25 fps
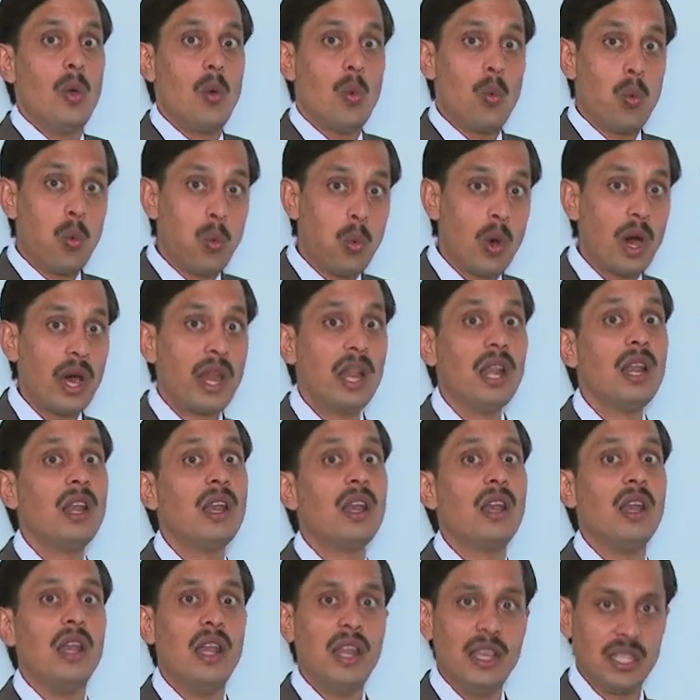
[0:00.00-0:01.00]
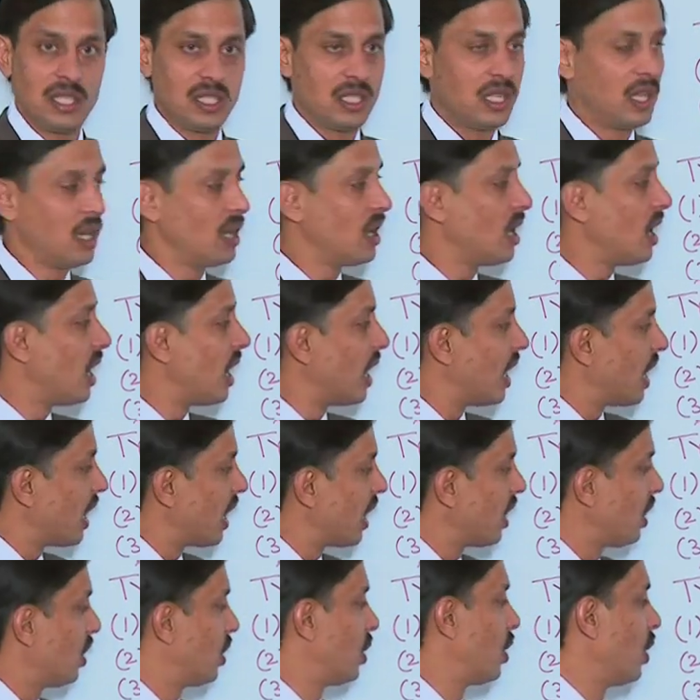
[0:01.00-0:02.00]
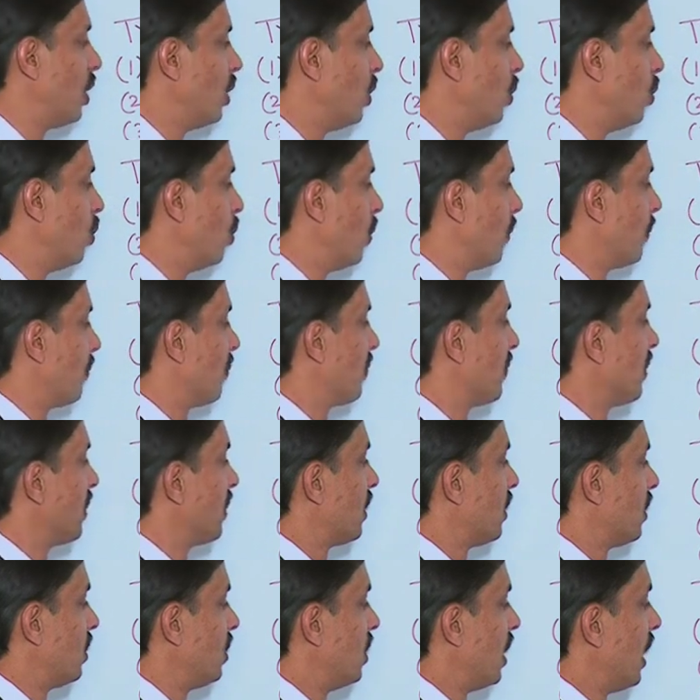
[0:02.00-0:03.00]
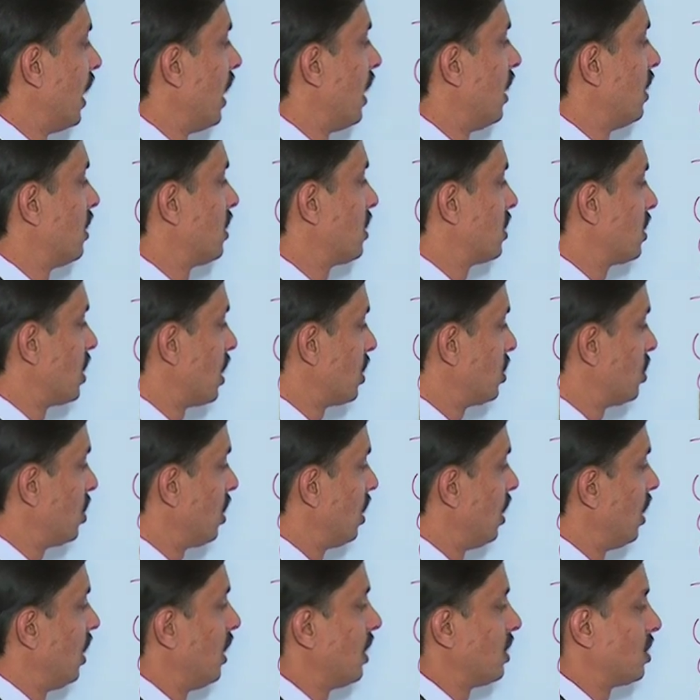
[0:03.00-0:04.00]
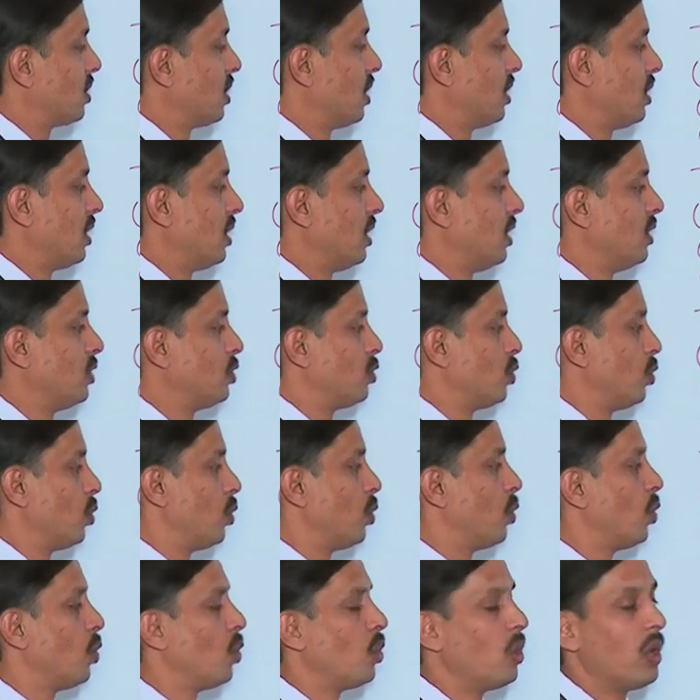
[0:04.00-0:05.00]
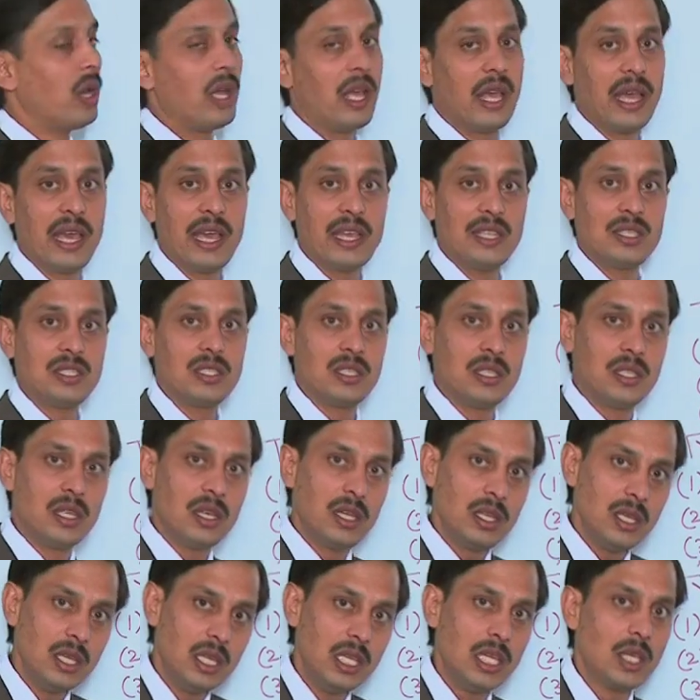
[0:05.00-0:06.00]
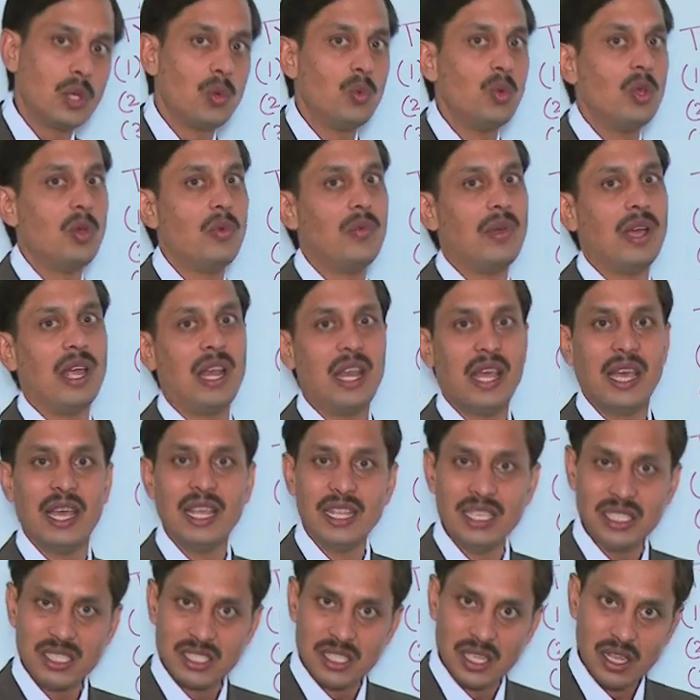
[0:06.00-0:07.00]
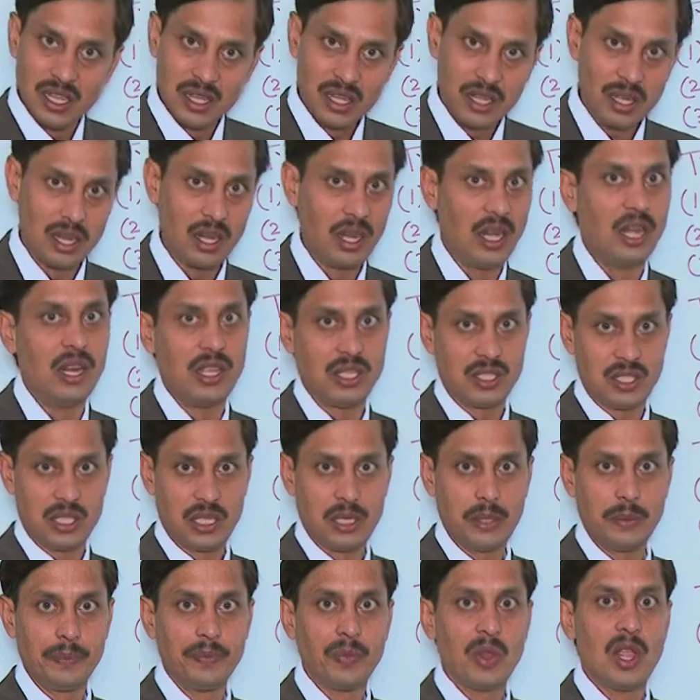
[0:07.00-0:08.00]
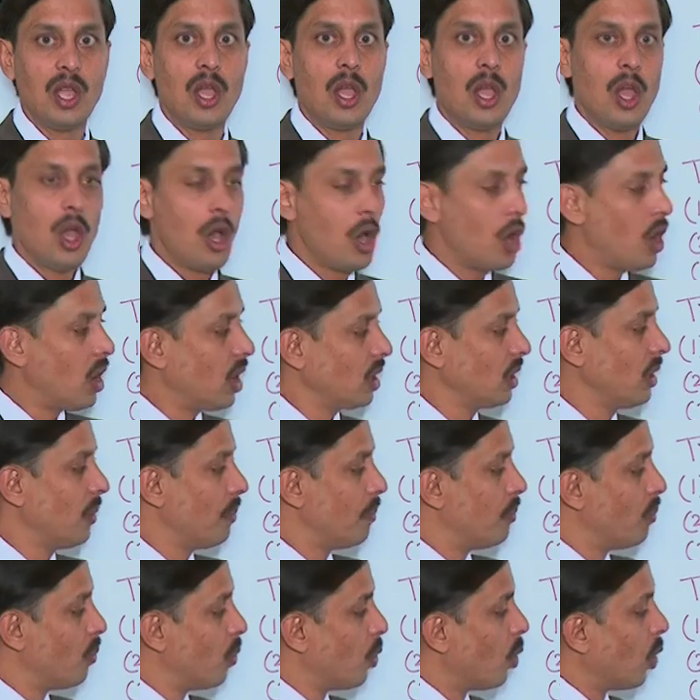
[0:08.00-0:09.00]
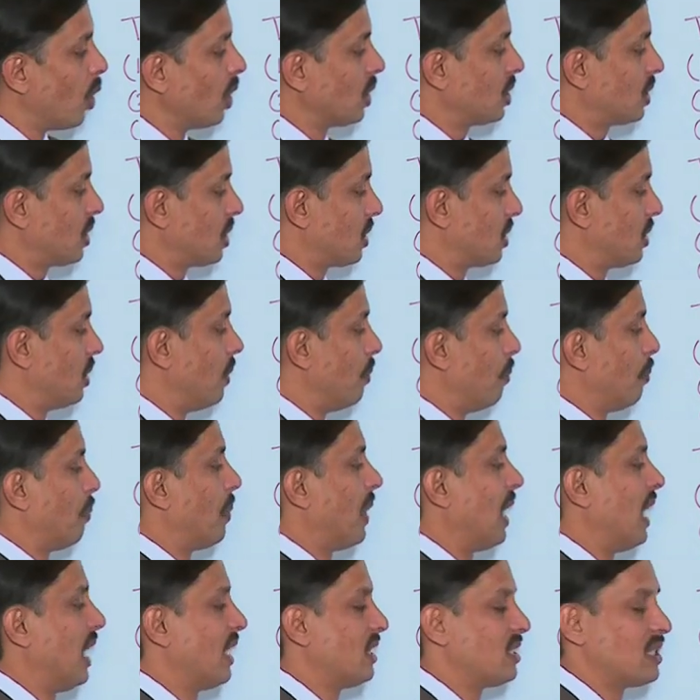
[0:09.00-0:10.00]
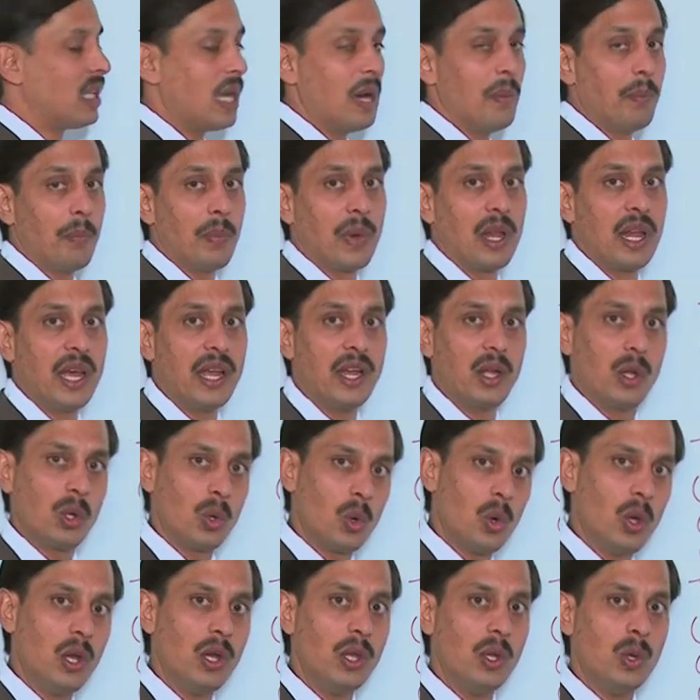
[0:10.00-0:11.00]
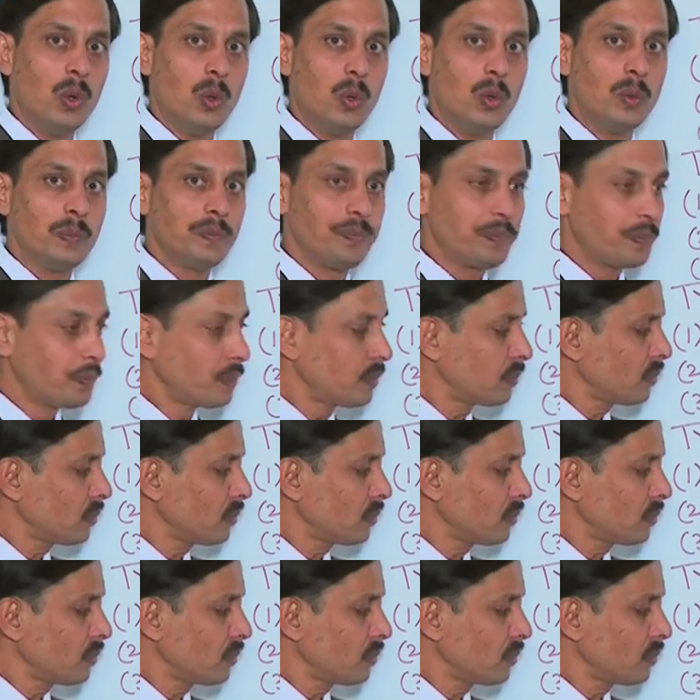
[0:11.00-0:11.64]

one relation are true, then such relation is known as the equivalence relation. Or the most simple example I told you,